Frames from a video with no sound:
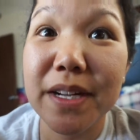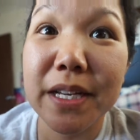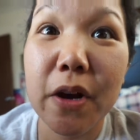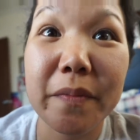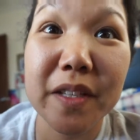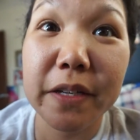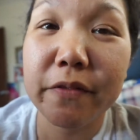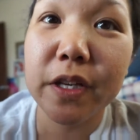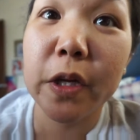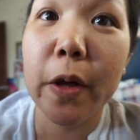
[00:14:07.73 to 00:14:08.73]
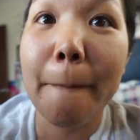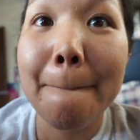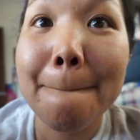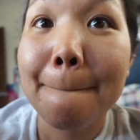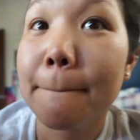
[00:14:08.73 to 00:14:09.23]
And hopefully feel
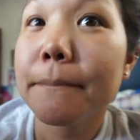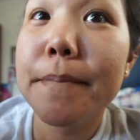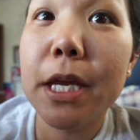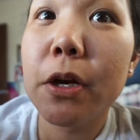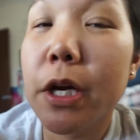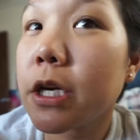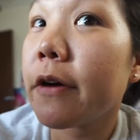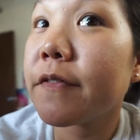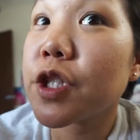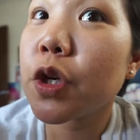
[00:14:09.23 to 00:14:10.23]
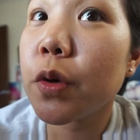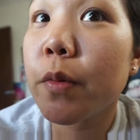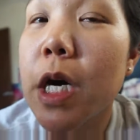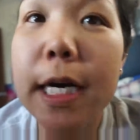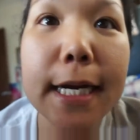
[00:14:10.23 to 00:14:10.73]
better enough to go to
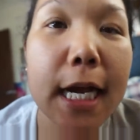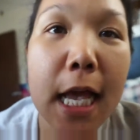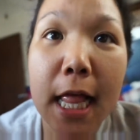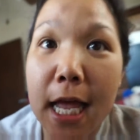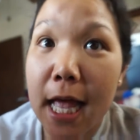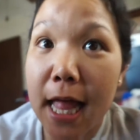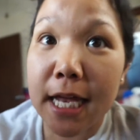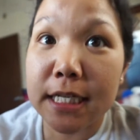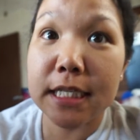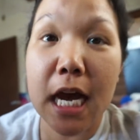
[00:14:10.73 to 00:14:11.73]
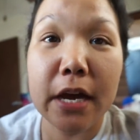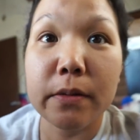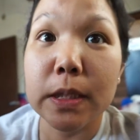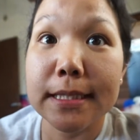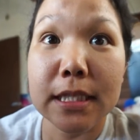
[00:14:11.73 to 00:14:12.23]
work. And I
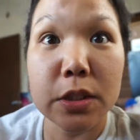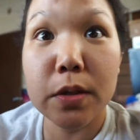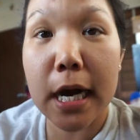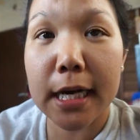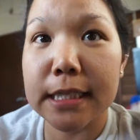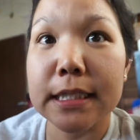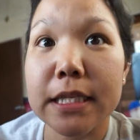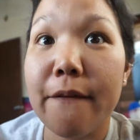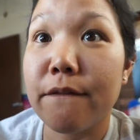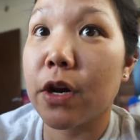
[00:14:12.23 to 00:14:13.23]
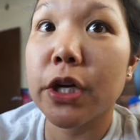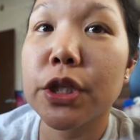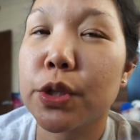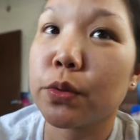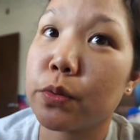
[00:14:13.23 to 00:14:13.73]
will see you guys very
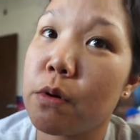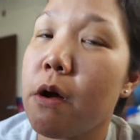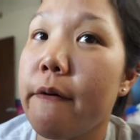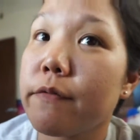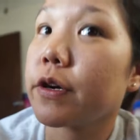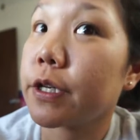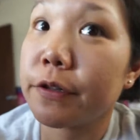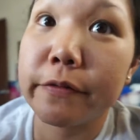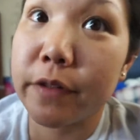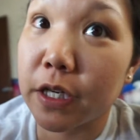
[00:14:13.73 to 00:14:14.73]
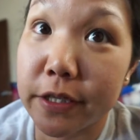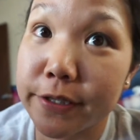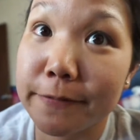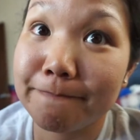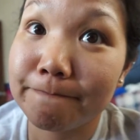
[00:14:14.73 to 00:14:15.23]
soon for another vlog.